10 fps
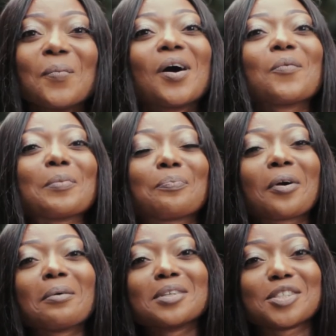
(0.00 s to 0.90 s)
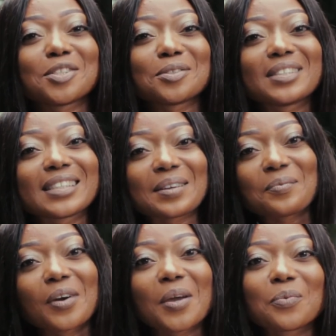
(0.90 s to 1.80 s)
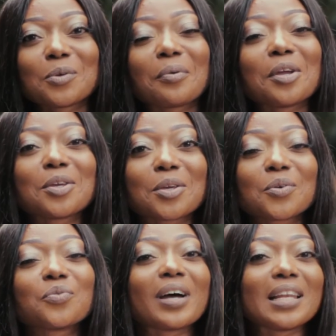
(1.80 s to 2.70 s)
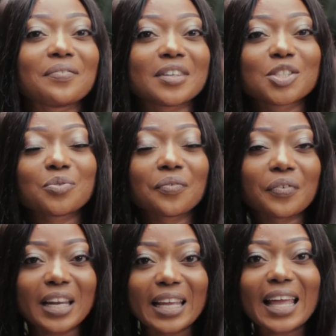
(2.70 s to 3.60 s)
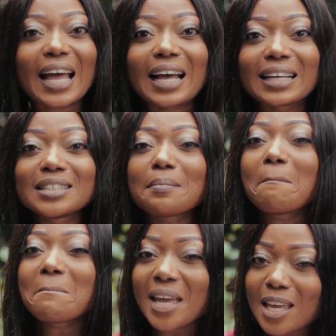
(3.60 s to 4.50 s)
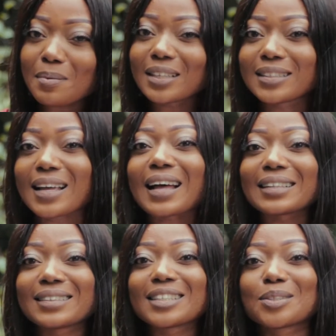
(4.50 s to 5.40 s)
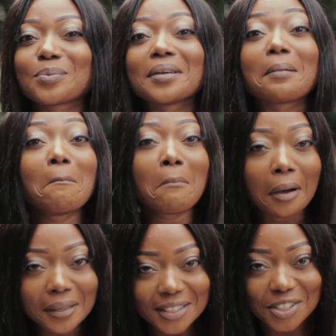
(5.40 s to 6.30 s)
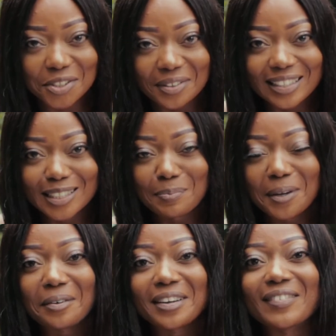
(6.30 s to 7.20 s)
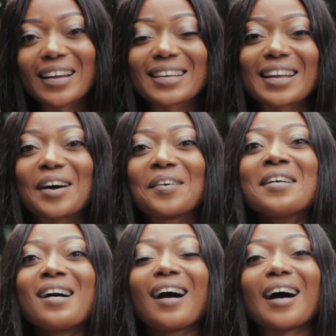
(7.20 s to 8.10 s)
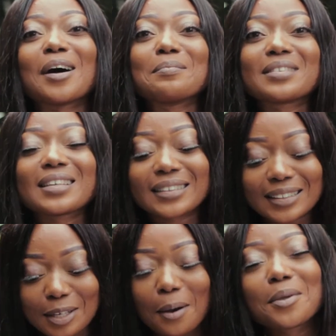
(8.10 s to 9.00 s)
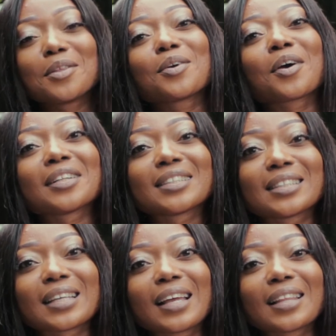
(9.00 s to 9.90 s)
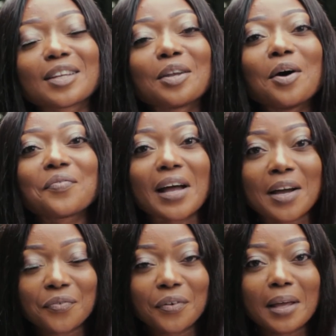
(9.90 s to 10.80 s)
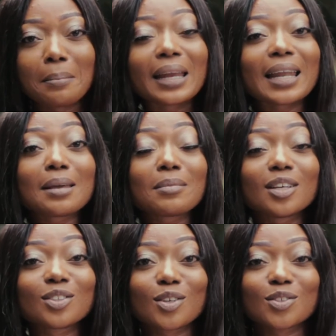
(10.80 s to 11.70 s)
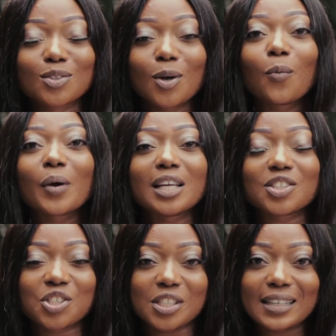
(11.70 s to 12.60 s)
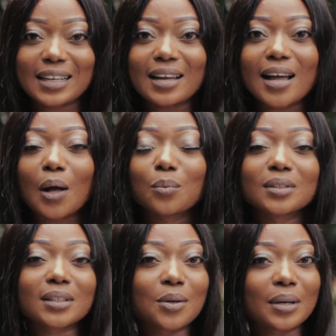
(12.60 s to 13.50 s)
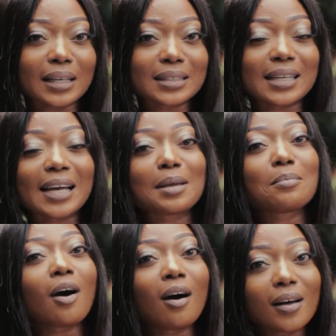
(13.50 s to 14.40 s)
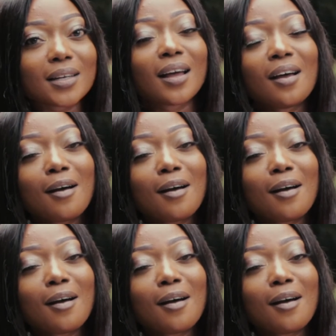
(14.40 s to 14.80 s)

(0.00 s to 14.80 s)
Well, we promised you, didn't we? Bring you relevant, revealing, and maybe to add this one, monitoring spirit right now. This is coming courtesy TheNerve Africa. My name is Zoe Chinaka. I will see you next time on